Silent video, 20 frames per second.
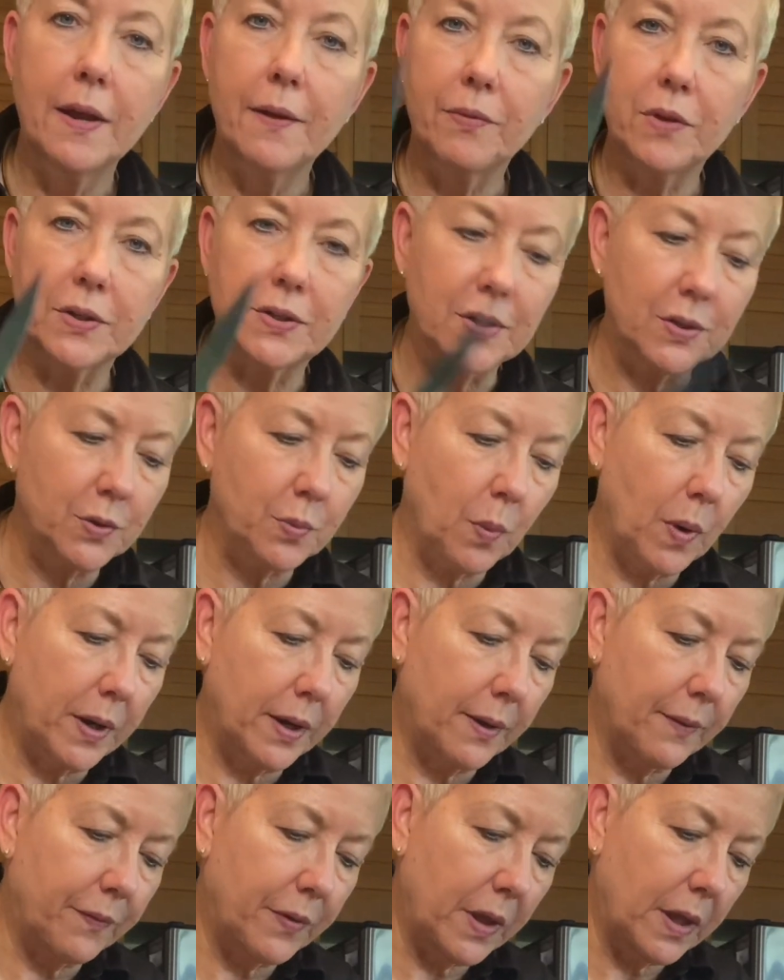This is one
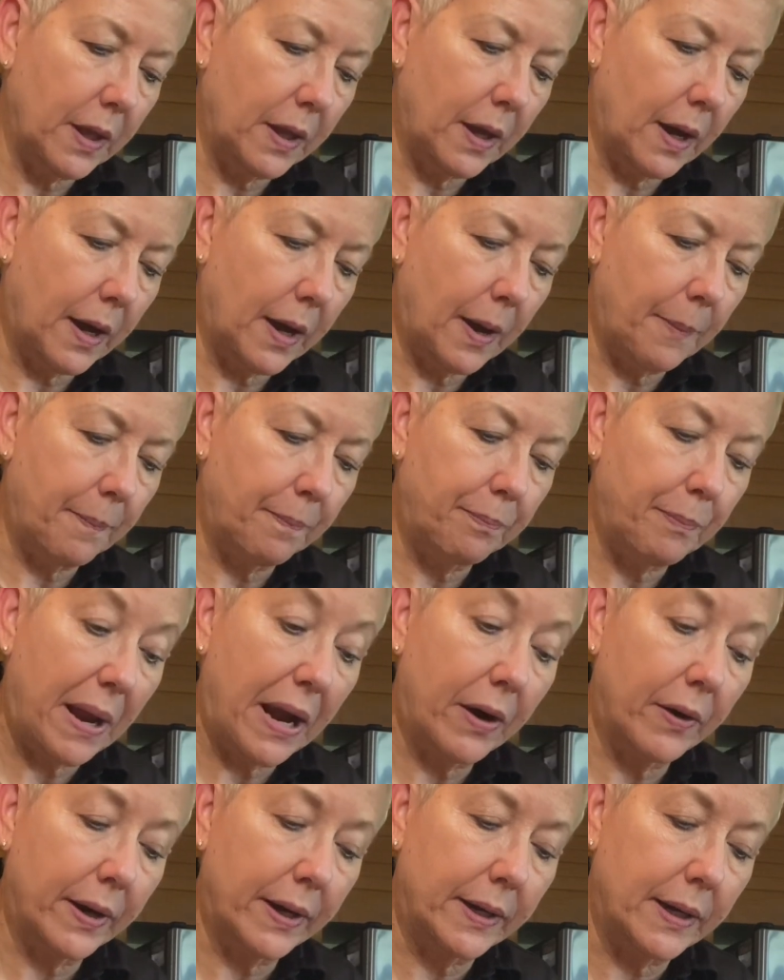of the
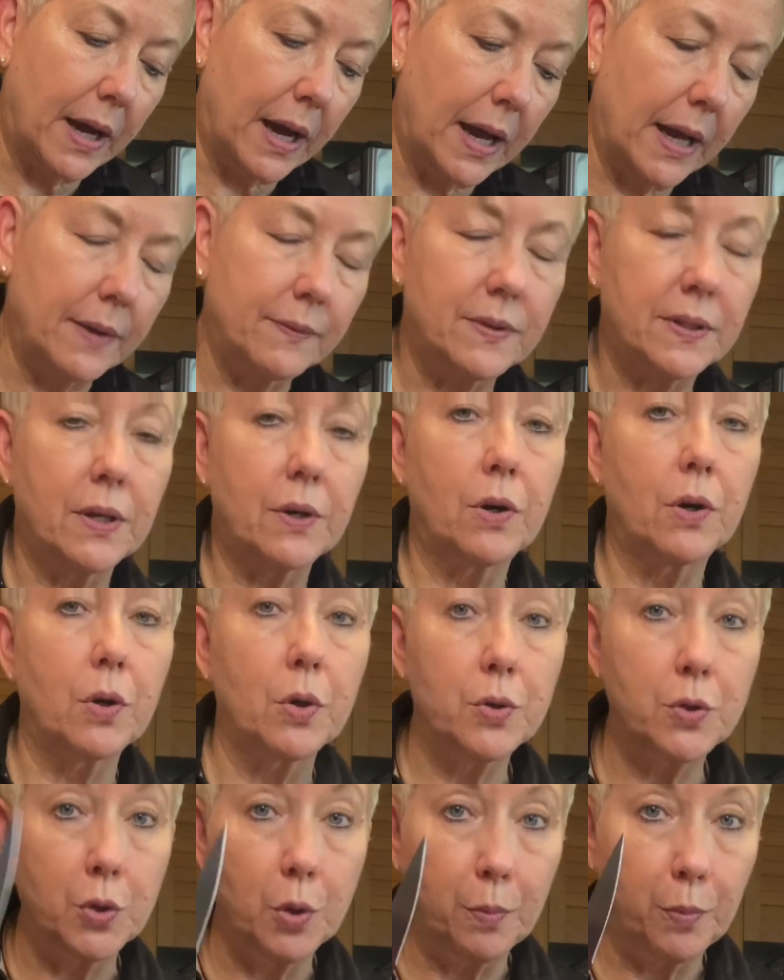paring knives that are
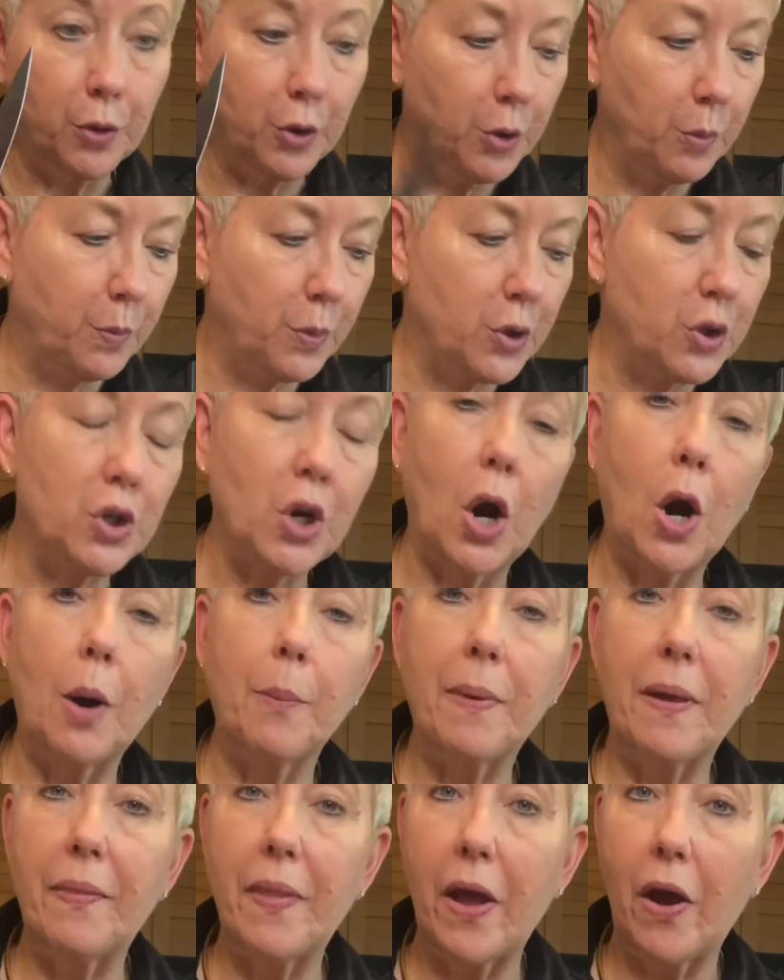super duper
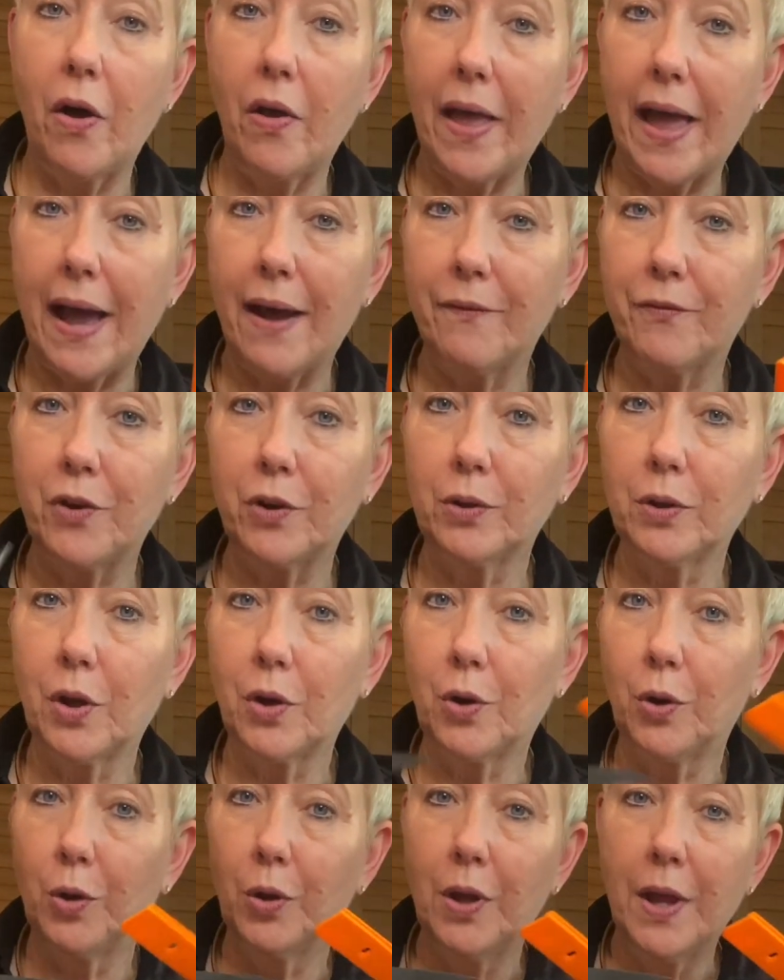sharp, and they all have their
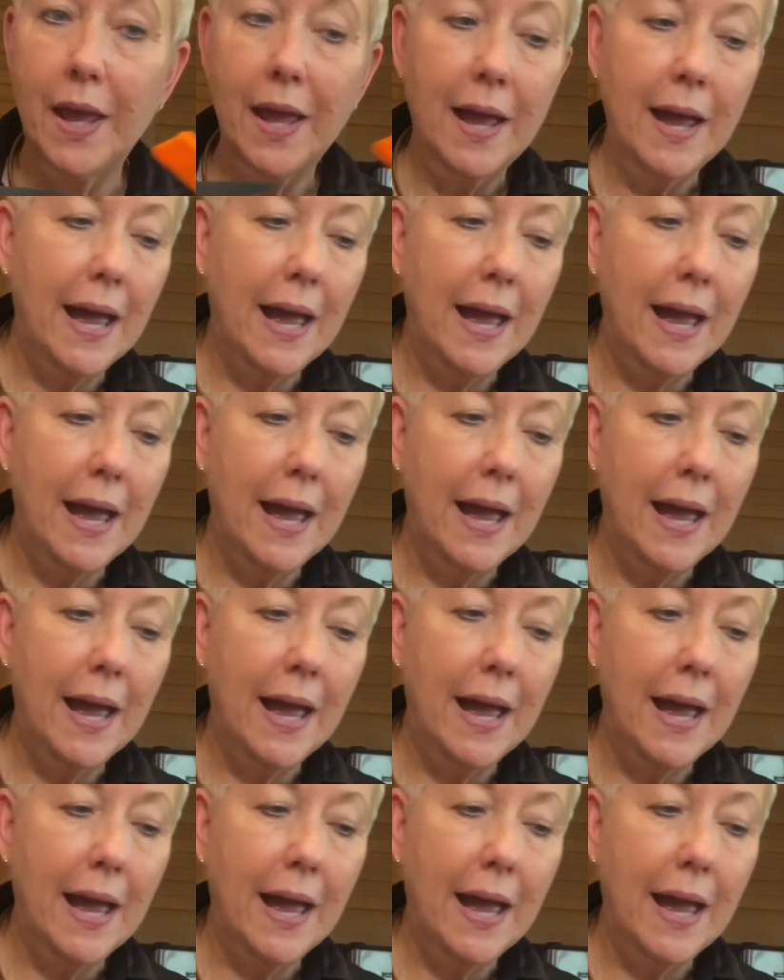little